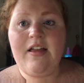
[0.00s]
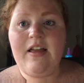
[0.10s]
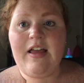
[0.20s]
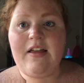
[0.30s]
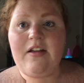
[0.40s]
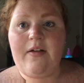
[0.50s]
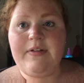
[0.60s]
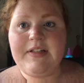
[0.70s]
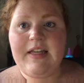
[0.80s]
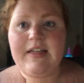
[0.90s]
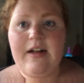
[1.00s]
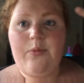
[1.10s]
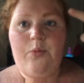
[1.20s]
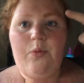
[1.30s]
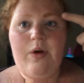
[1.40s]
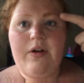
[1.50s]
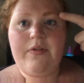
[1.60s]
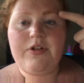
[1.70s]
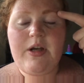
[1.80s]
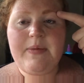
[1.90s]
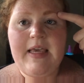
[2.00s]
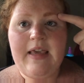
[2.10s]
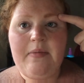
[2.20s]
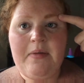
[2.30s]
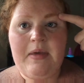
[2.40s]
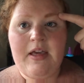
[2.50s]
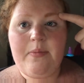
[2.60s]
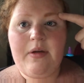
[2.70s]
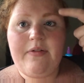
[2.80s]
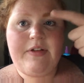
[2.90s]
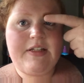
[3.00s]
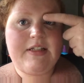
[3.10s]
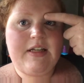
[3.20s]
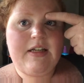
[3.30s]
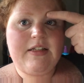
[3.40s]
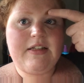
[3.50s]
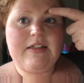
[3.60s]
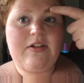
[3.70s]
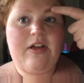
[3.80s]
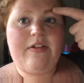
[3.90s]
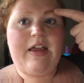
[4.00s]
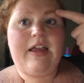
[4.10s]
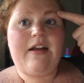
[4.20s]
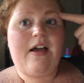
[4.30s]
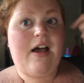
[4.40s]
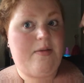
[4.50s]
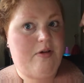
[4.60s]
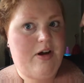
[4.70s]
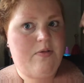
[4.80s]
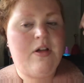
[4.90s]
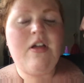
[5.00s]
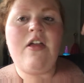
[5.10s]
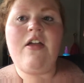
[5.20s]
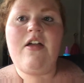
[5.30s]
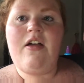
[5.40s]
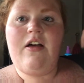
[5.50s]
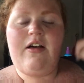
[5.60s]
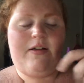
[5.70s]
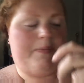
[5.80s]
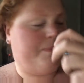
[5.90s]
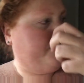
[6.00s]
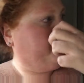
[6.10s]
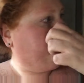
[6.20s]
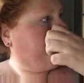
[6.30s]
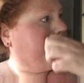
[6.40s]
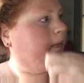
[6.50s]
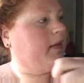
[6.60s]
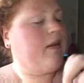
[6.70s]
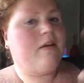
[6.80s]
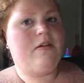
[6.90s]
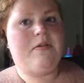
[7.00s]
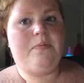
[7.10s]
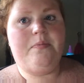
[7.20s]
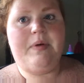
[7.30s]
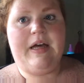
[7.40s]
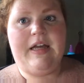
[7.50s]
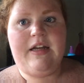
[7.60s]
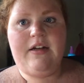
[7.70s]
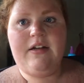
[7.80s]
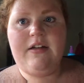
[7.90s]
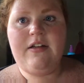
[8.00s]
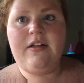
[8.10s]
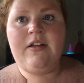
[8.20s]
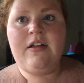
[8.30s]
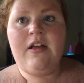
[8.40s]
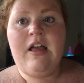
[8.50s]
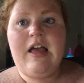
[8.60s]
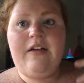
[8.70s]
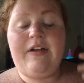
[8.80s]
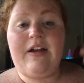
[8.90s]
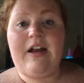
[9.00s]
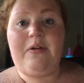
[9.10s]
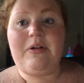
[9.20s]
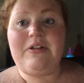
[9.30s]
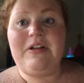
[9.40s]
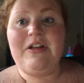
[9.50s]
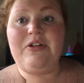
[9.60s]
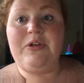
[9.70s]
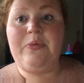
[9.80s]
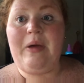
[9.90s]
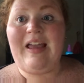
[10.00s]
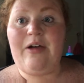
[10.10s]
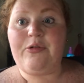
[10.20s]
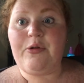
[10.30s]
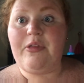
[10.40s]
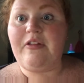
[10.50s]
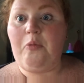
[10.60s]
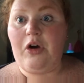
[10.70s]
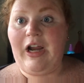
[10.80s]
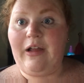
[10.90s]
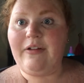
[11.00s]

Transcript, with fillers: And obviously I did a wonderful job taking my makeup off last night because I still have an eyebrow. Um, but I figured I would do my outro this morning.